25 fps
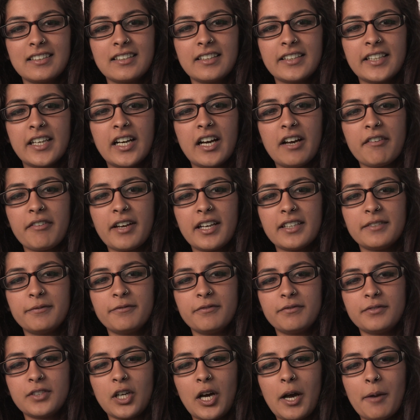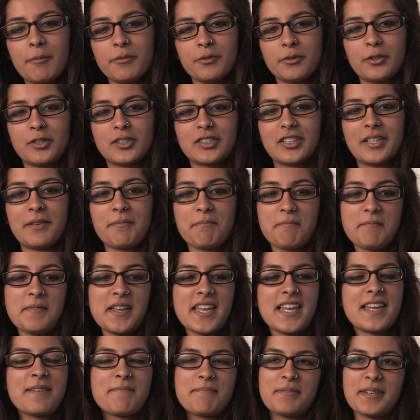yeah, I've had times where it's like,
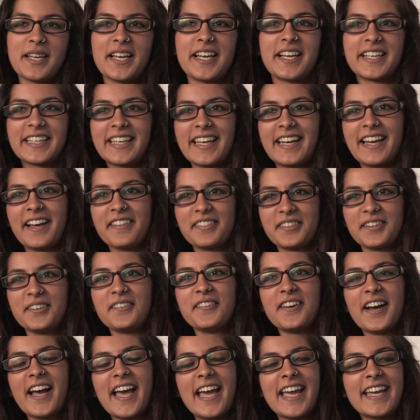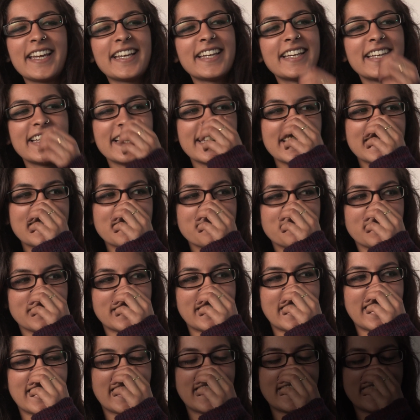beep, get out the way, but
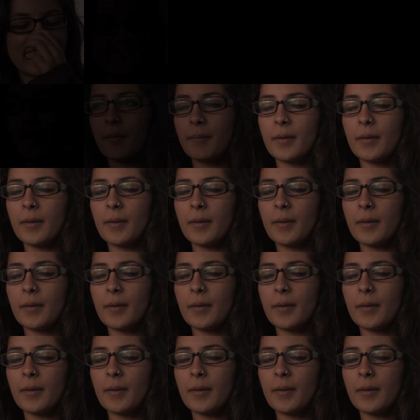yeah.